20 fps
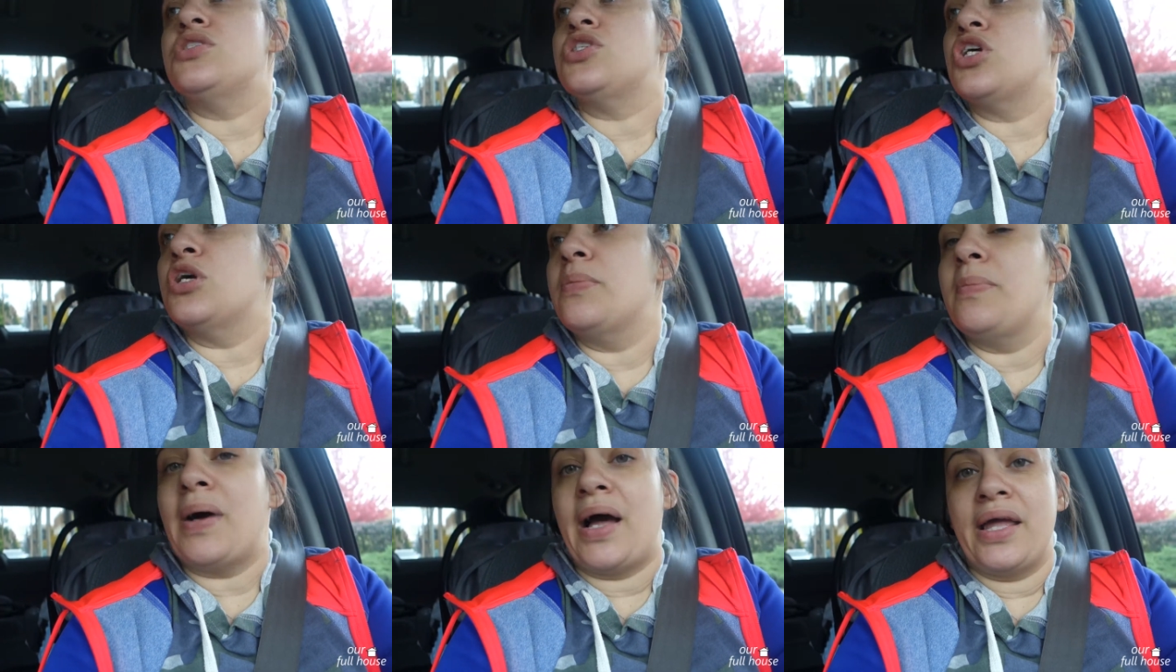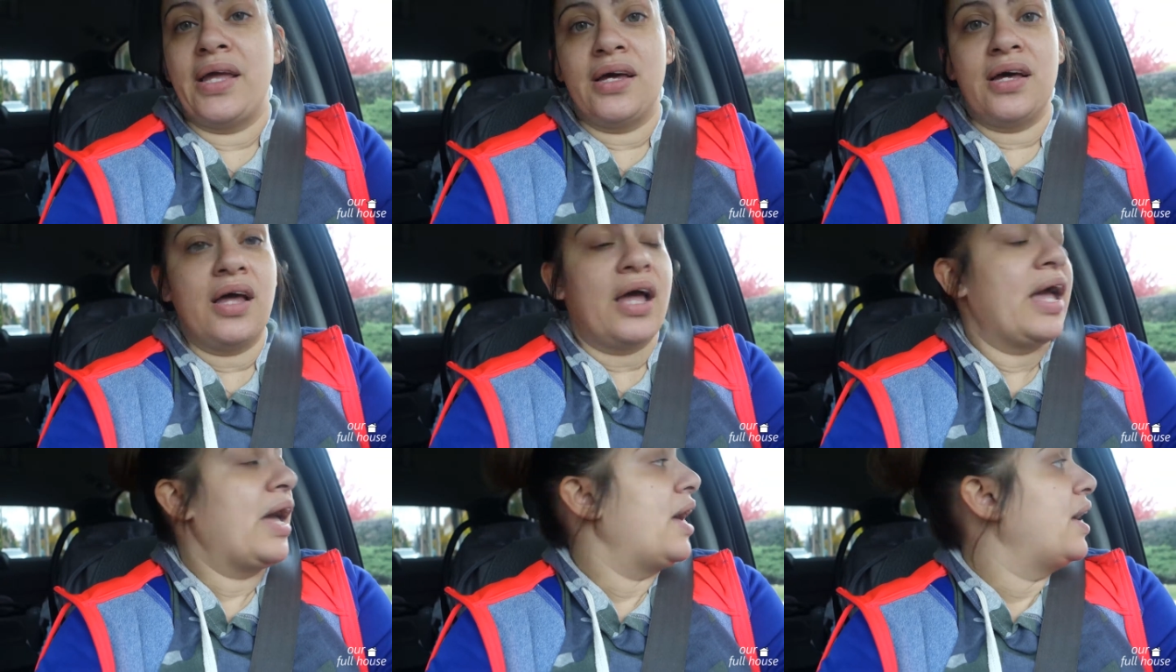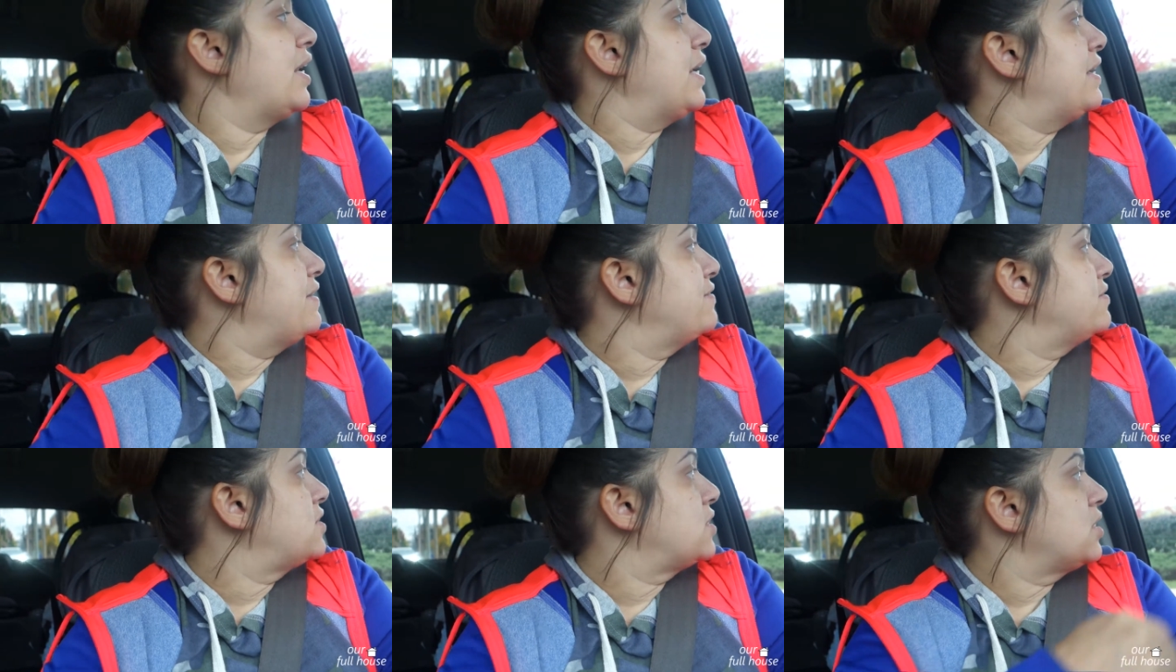Jeremiah
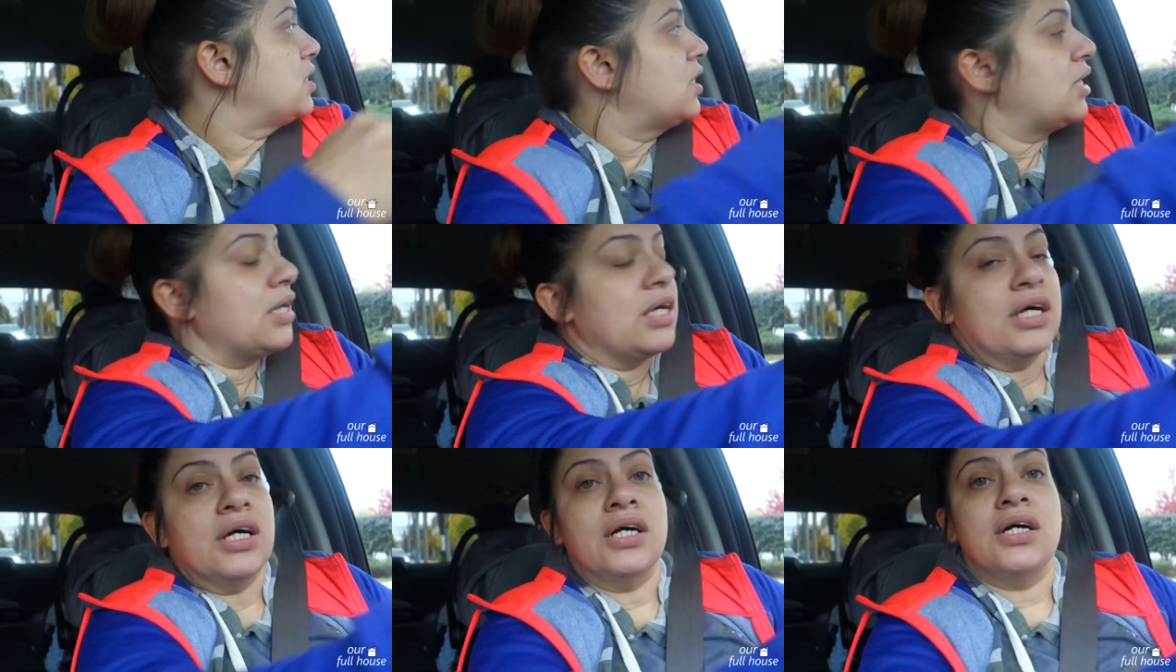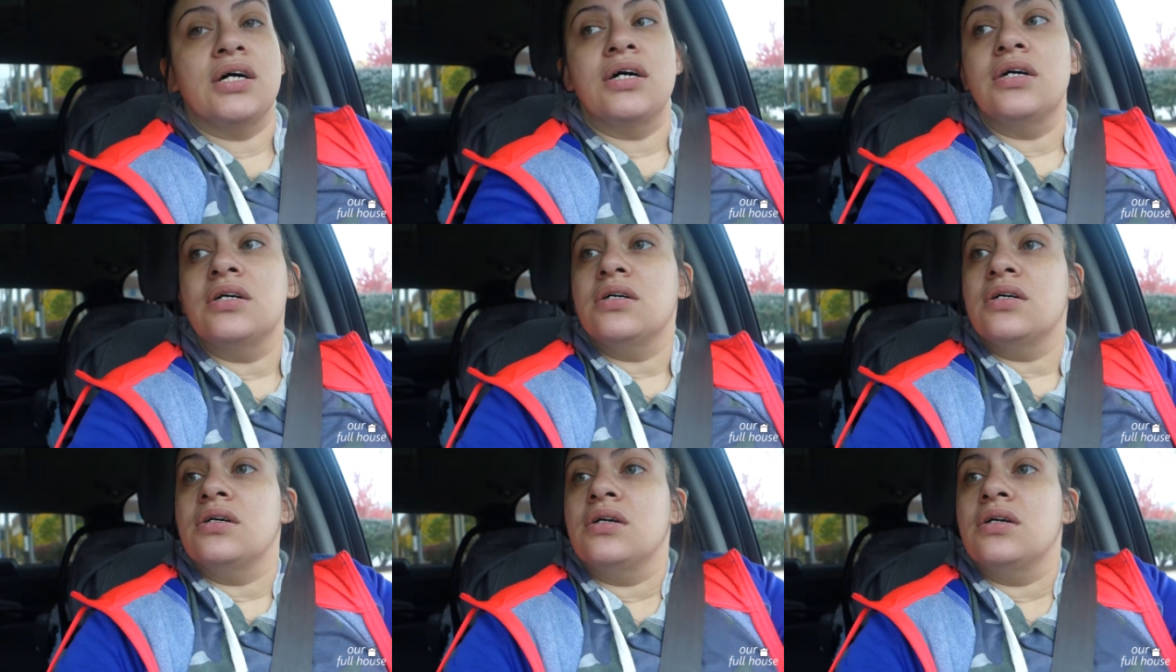has a